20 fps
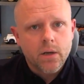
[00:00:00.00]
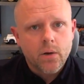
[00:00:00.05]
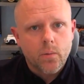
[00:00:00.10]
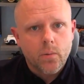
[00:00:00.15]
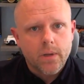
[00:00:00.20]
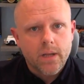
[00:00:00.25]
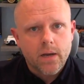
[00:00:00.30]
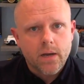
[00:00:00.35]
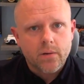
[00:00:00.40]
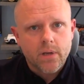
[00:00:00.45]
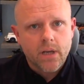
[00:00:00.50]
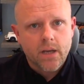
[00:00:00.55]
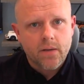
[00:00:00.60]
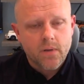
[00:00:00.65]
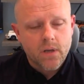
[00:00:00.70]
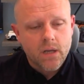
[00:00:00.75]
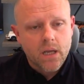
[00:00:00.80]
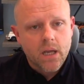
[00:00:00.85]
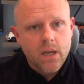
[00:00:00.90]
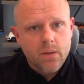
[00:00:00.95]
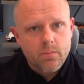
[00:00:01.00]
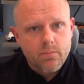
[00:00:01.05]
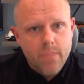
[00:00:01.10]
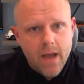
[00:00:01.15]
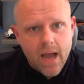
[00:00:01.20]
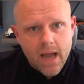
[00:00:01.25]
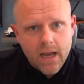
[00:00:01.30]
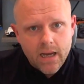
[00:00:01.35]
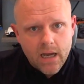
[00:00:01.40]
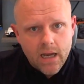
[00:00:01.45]
without having a
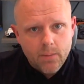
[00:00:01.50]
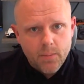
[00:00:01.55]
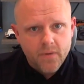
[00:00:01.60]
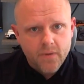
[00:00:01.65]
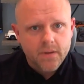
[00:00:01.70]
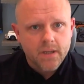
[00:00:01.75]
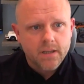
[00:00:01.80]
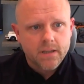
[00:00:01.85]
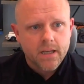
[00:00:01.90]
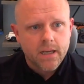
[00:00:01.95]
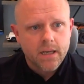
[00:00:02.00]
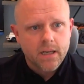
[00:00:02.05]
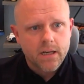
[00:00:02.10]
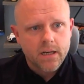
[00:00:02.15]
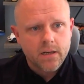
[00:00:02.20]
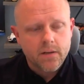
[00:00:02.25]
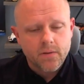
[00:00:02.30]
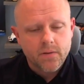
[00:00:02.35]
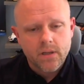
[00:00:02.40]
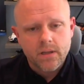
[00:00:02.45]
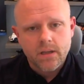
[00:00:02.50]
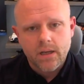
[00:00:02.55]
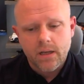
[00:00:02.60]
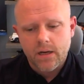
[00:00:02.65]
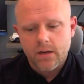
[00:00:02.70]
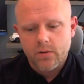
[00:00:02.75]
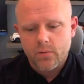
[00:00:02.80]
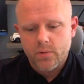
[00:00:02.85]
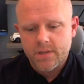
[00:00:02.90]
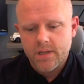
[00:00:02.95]
backup of the data if the
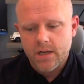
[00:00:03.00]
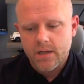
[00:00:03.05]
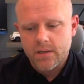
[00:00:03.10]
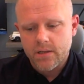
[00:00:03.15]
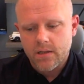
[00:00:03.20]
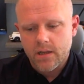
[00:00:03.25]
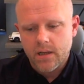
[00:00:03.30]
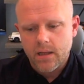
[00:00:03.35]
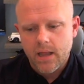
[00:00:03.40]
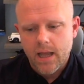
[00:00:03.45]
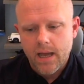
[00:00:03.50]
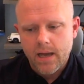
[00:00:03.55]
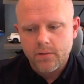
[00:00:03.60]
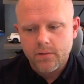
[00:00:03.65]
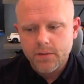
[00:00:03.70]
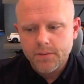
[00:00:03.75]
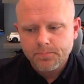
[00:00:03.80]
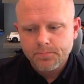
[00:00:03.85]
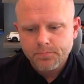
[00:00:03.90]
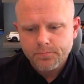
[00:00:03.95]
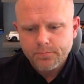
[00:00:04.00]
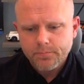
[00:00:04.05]
data resides in the cloud.